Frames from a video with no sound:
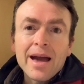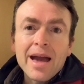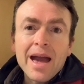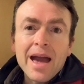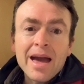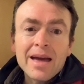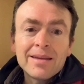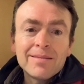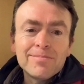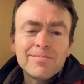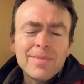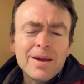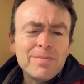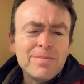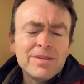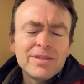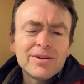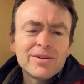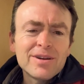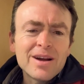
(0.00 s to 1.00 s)
And
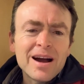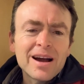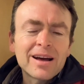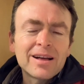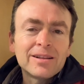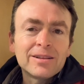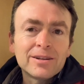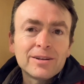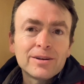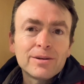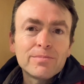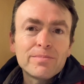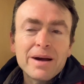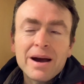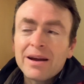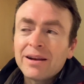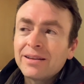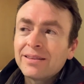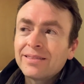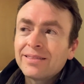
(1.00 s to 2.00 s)
maybe they're not clear
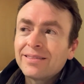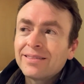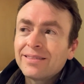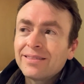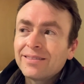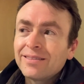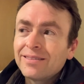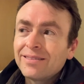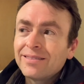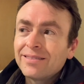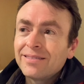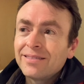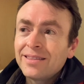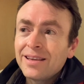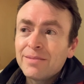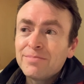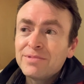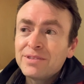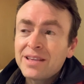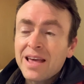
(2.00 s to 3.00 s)
about it
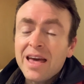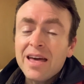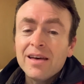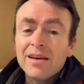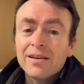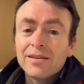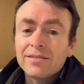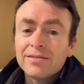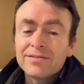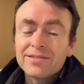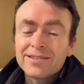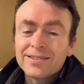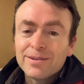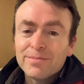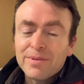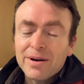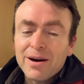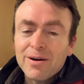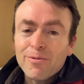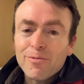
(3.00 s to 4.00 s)
themselves
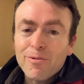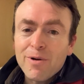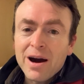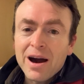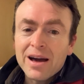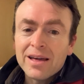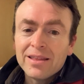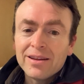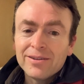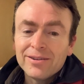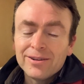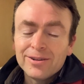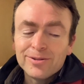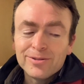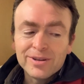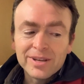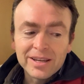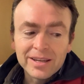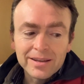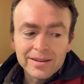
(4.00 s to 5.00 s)
about why they're
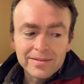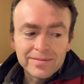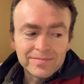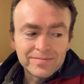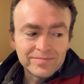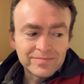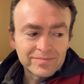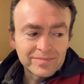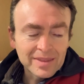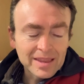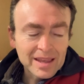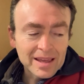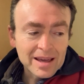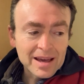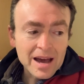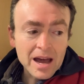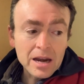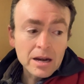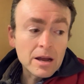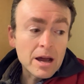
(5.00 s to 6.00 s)
doing it.
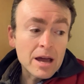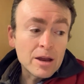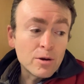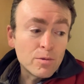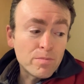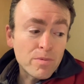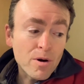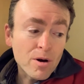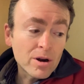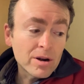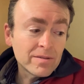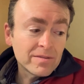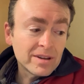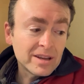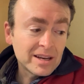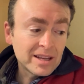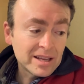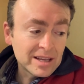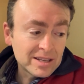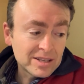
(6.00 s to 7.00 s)
And I know part of
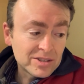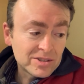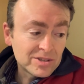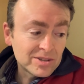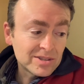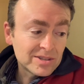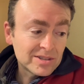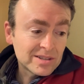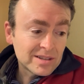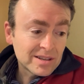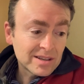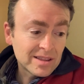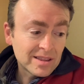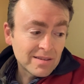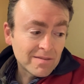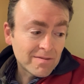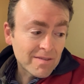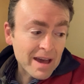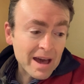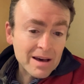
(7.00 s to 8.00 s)
it is just
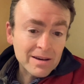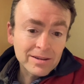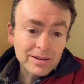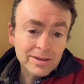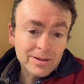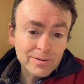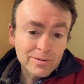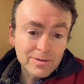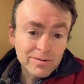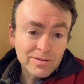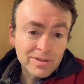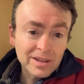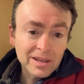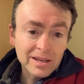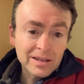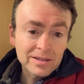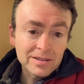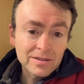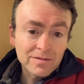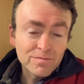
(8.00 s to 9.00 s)
the value of
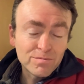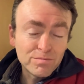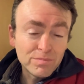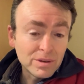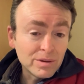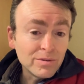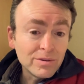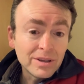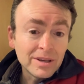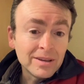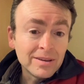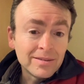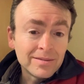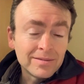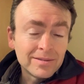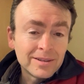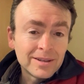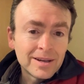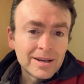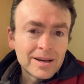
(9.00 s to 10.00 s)
things of beauty.
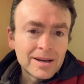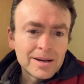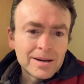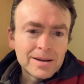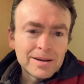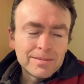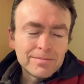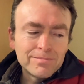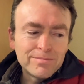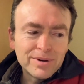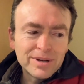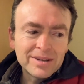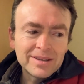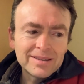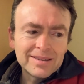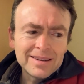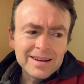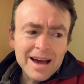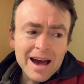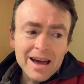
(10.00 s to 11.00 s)

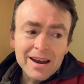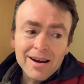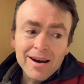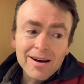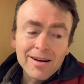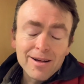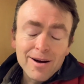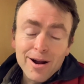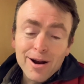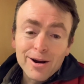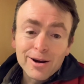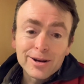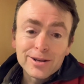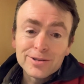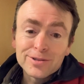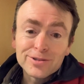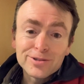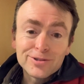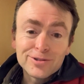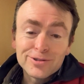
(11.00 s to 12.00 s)
But not all art
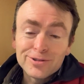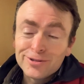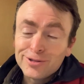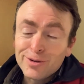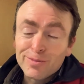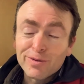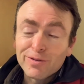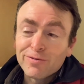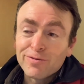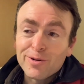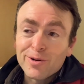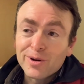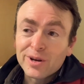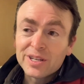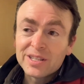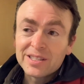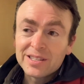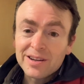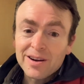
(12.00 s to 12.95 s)
is super focused